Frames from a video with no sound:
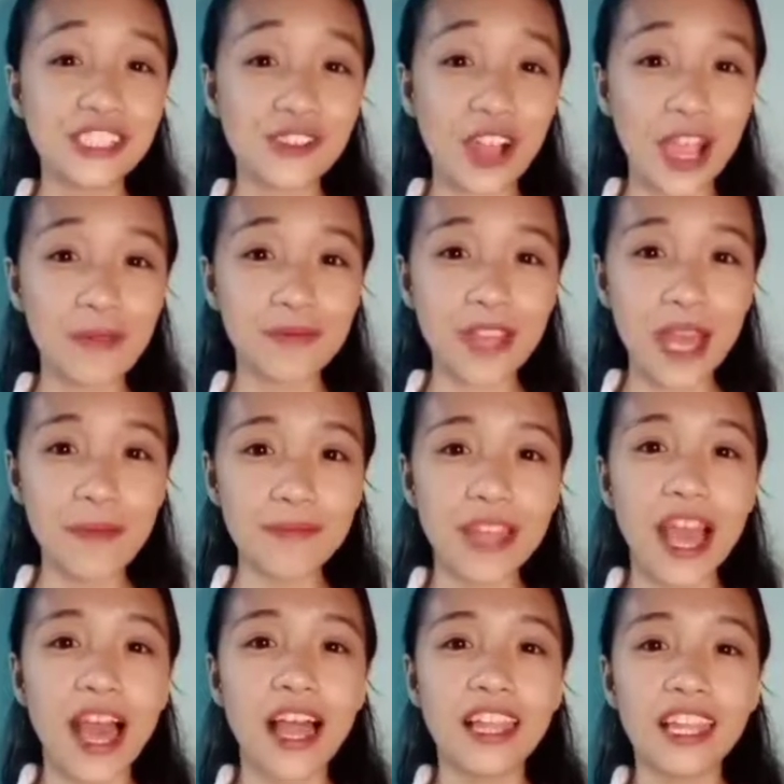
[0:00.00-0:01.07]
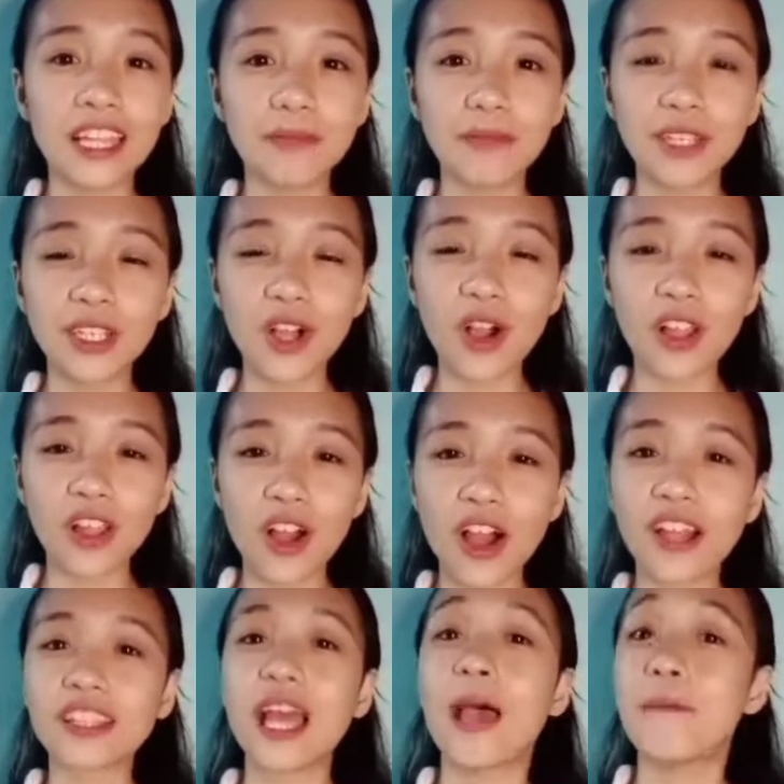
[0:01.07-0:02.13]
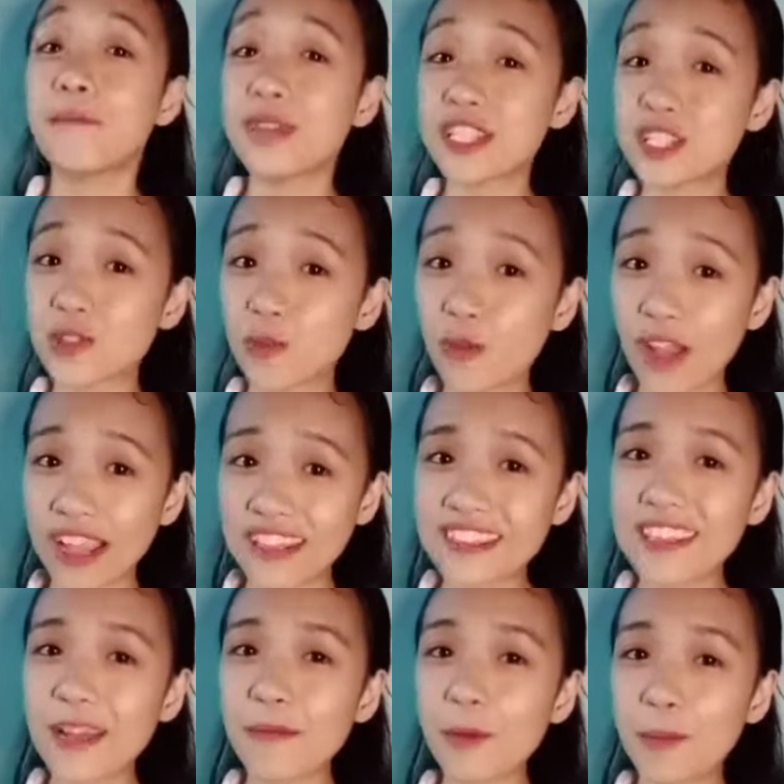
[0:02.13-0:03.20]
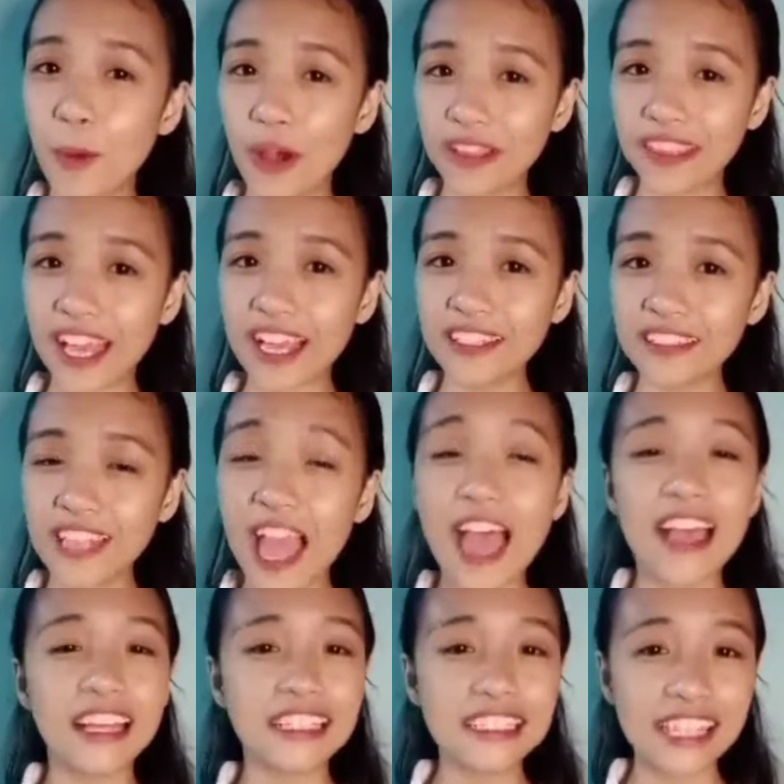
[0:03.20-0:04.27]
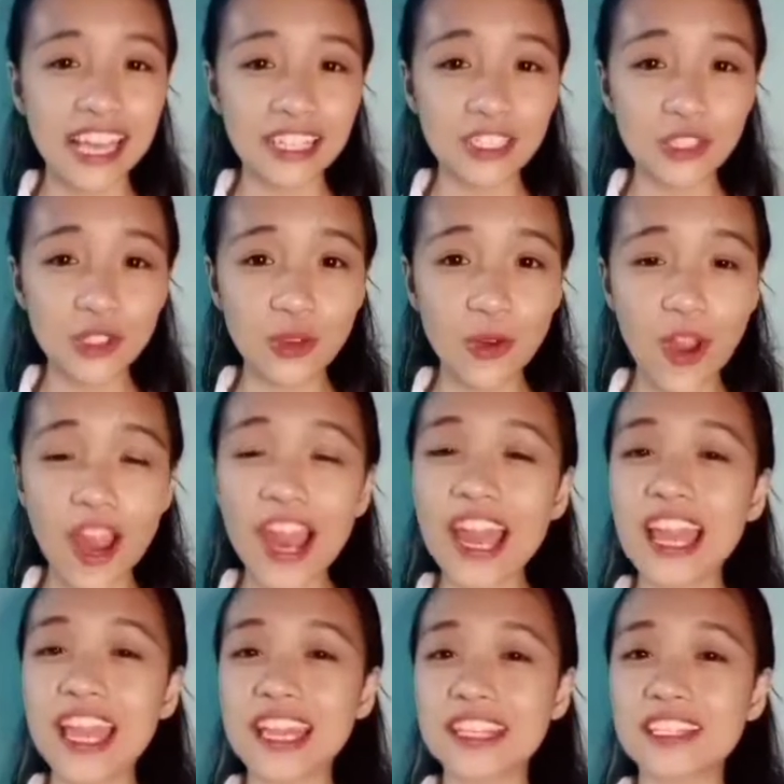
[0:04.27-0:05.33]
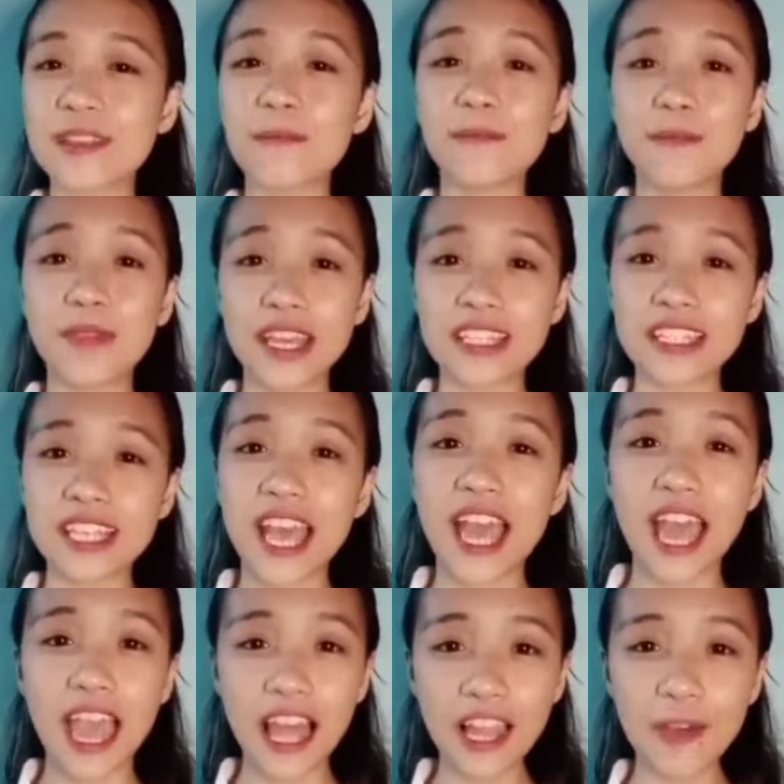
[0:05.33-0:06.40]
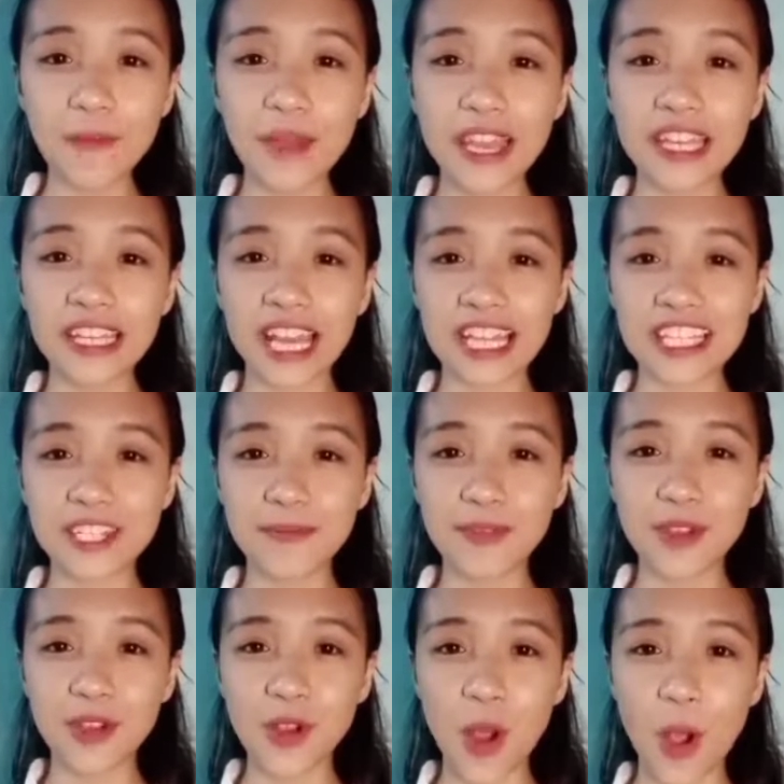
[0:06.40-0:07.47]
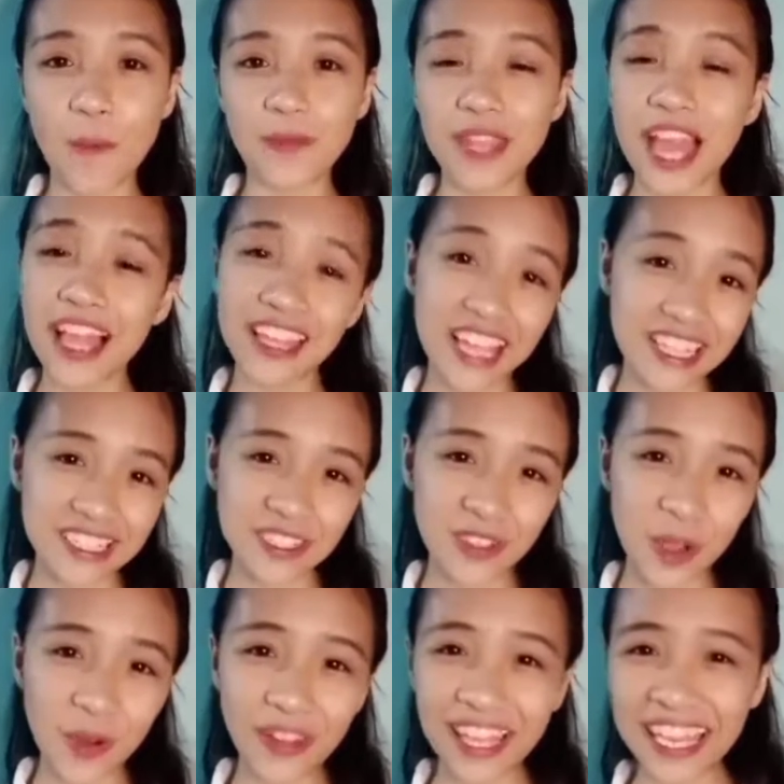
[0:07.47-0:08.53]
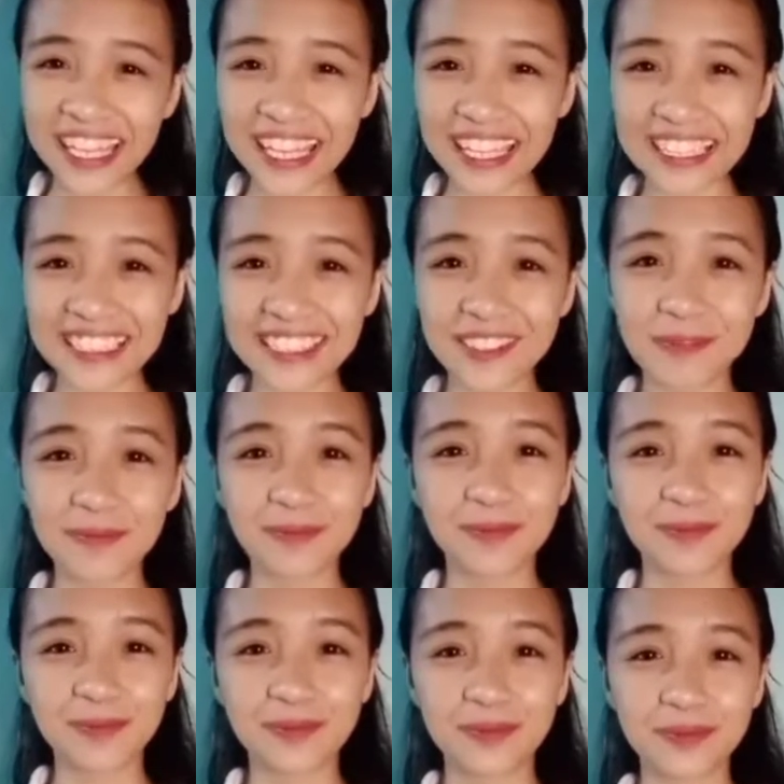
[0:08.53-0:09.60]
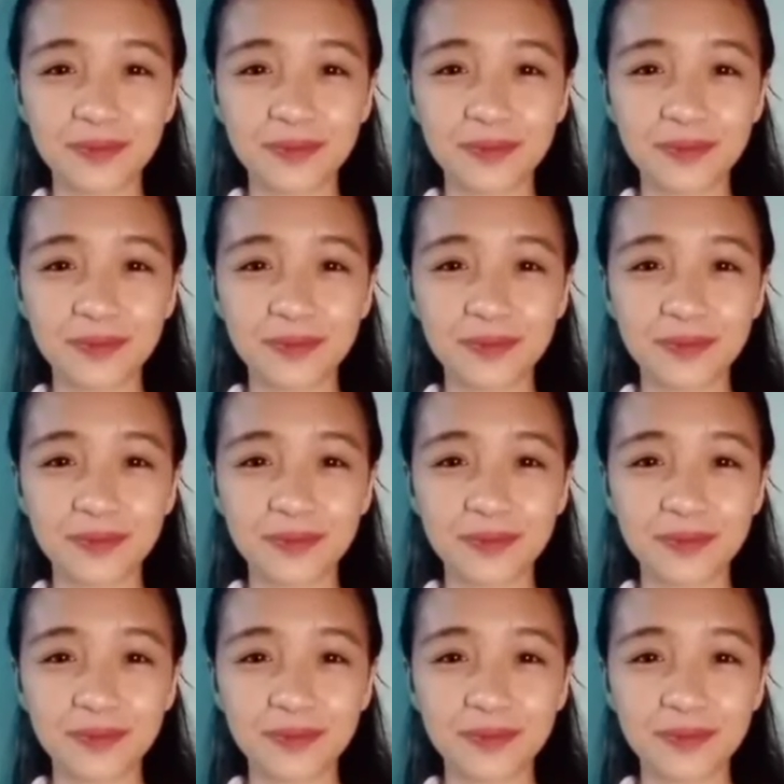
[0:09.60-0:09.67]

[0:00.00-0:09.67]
To describe them, let me call on Ms. Riza Bubotan, and next to her is Ms. LMA Casimiro. Let's go, ladies!